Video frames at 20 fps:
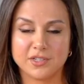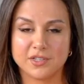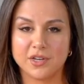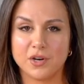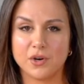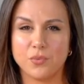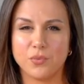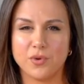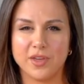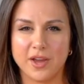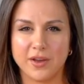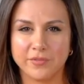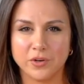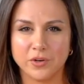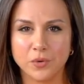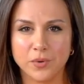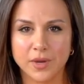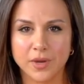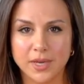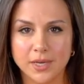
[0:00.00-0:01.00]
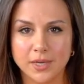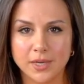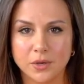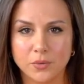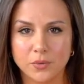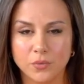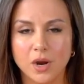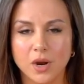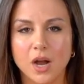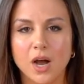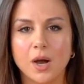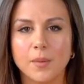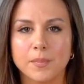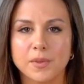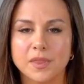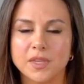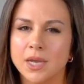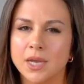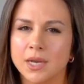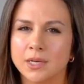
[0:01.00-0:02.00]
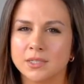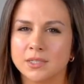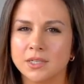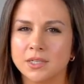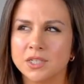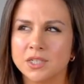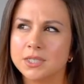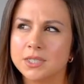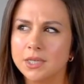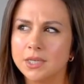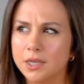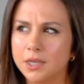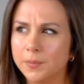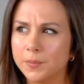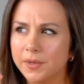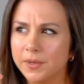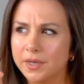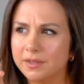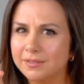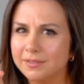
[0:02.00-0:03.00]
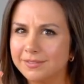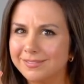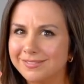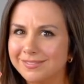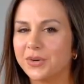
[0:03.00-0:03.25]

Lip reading: so with heavier weight, we're up in the ante just a little bit.